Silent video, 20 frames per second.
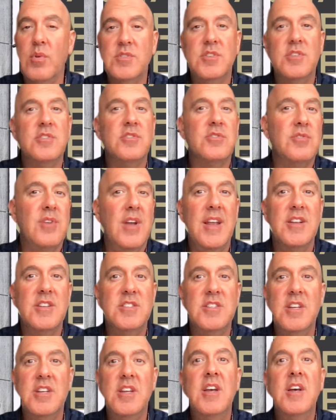What's your
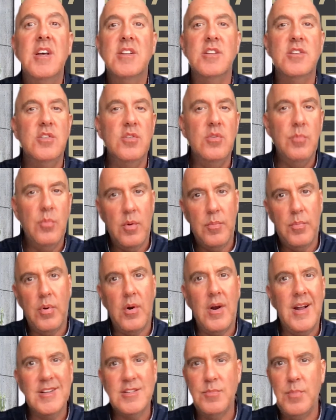strategy to do more
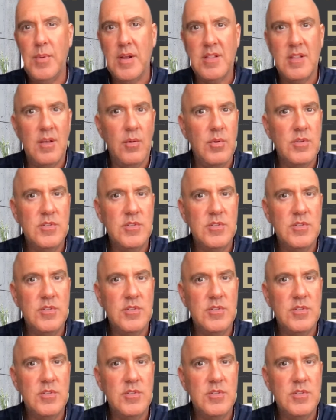prospecting?